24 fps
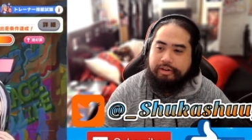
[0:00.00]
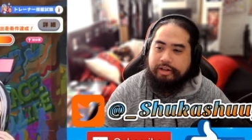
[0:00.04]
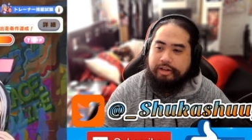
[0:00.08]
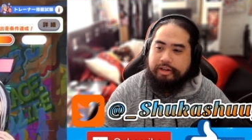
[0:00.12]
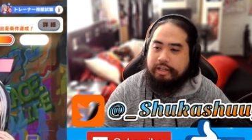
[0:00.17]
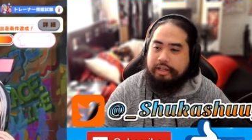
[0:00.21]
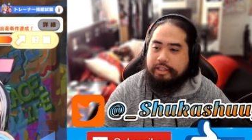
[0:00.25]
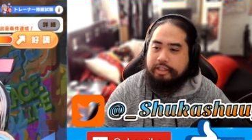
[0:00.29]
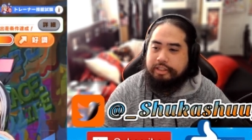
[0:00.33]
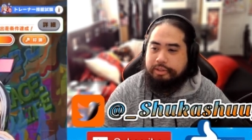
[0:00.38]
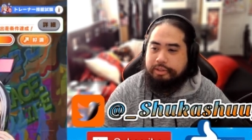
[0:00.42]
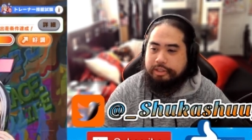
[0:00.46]

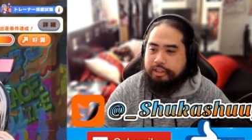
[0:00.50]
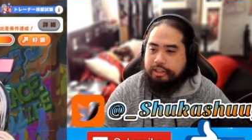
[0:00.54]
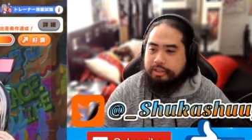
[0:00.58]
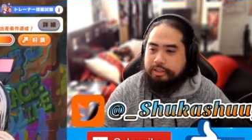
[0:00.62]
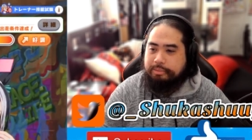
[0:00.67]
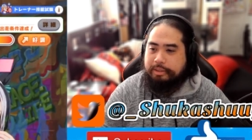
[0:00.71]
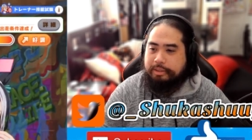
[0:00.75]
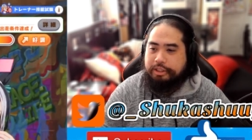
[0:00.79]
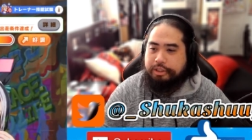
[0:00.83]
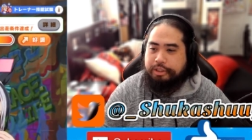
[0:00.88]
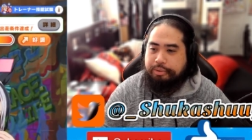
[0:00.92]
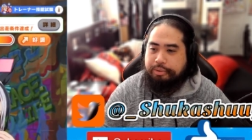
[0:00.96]
So this is
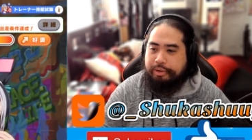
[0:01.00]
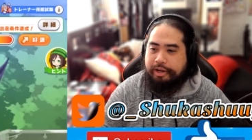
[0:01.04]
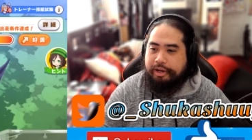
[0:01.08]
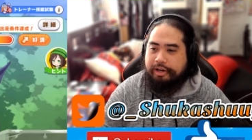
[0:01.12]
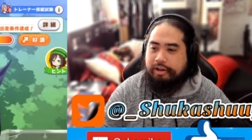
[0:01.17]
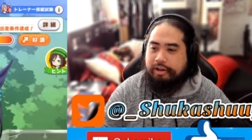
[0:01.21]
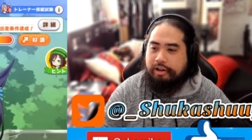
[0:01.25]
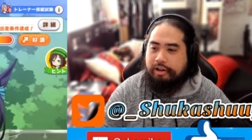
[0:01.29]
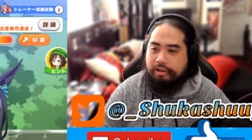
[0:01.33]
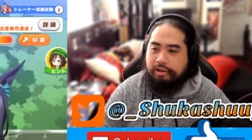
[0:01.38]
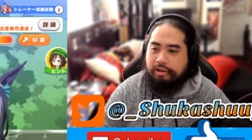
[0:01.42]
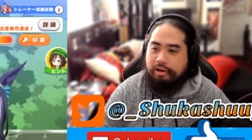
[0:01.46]
my train
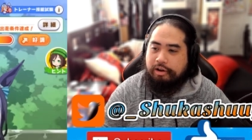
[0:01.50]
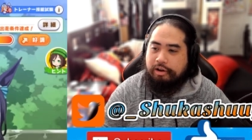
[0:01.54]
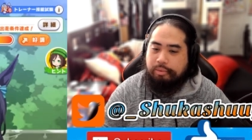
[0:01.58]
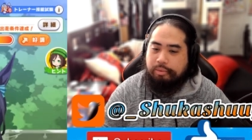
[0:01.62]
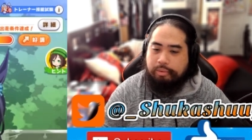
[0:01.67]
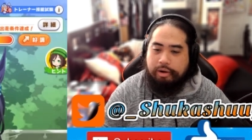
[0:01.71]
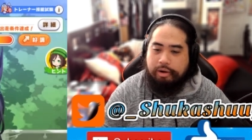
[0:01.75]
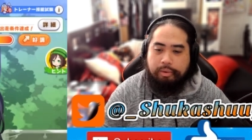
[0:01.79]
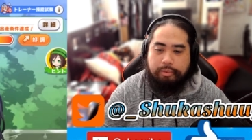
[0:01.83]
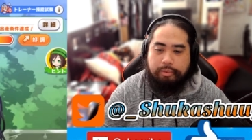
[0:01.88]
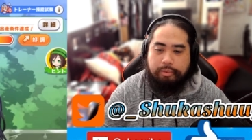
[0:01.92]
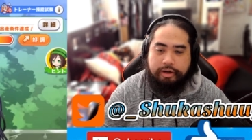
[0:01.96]
along
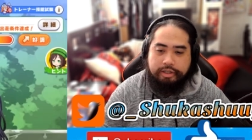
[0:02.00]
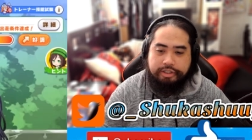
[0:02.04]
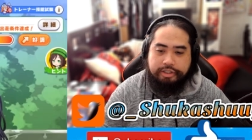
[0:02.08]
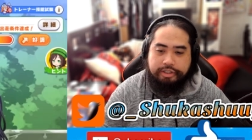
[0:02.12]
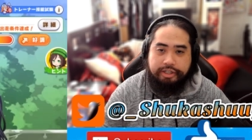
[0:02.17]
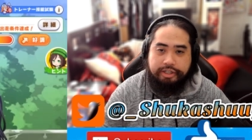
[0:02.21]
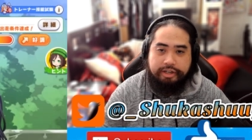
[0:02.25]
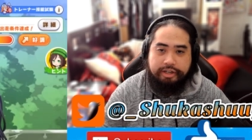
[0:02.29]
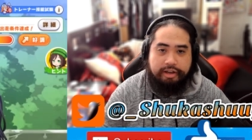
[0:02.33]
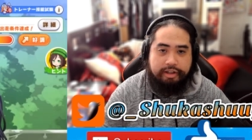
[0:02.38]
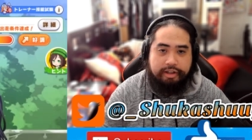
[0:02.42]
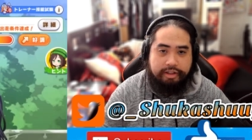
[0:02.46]
while
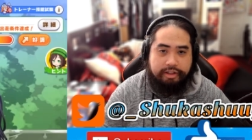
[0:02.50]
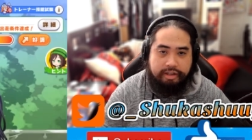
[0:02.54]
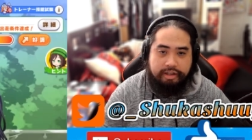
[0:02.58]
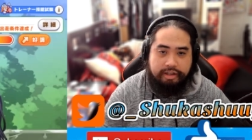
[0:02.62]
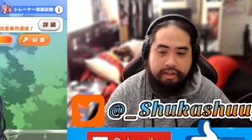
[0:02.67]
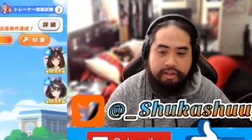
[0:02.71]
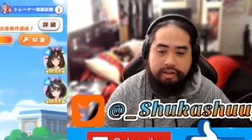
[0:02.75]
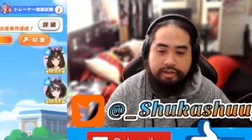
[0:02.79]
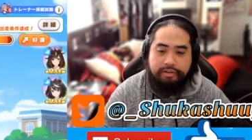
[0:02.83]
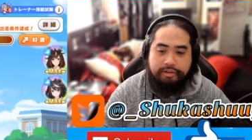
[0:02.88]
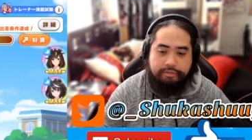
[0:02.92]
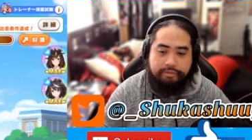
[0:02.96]
watching
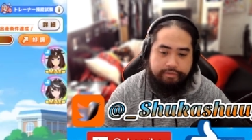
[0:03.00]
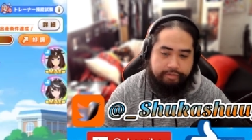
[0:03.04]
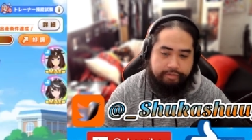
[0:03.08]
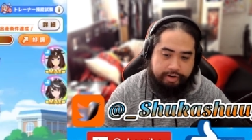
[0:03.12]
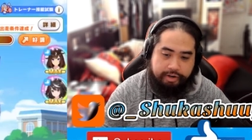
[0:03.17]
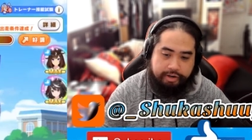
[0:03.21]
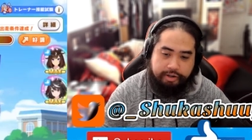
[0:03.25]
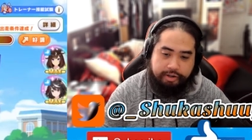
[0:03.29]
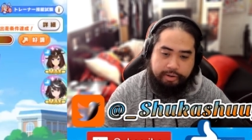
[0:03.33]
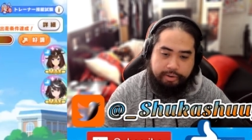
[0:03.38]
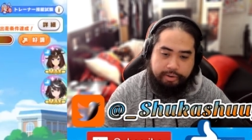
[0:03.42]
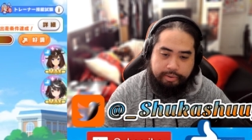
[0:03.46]
the
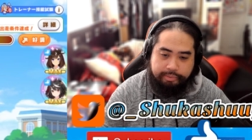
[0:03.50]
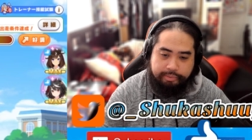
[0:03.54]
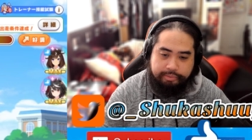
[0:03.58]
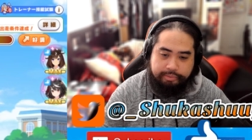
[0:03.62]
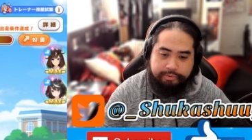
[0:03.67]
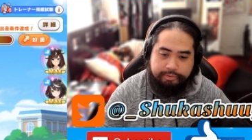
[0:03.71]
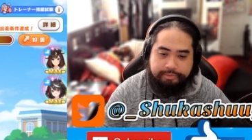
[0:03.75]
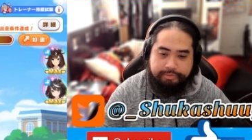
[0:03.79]
video.